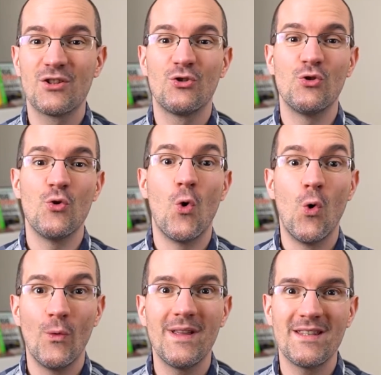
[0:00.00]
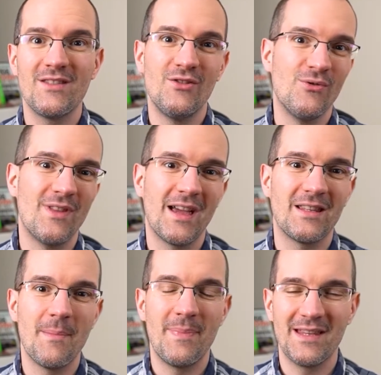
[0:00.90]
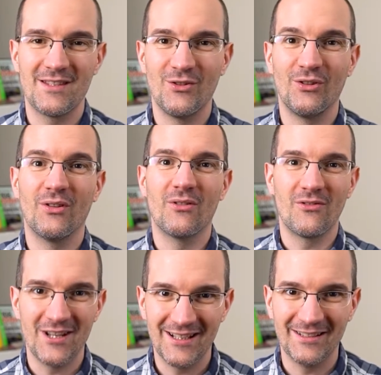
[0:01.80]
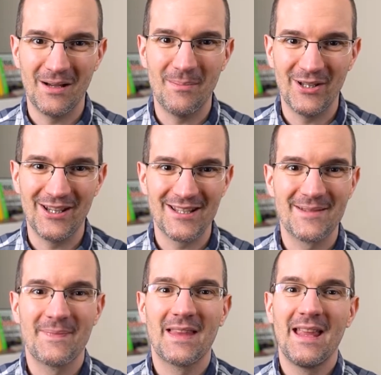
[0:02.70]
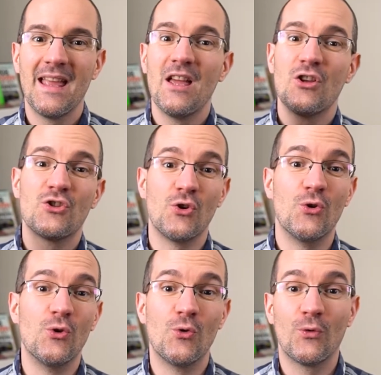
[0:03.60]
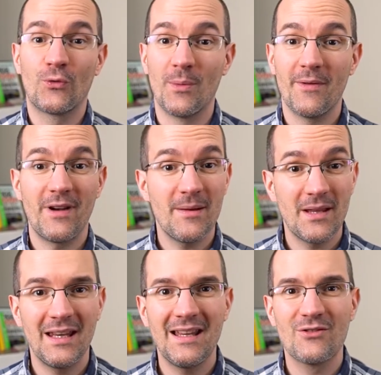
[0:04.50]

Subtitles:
to always do that based on real numbers. So from the very beginning,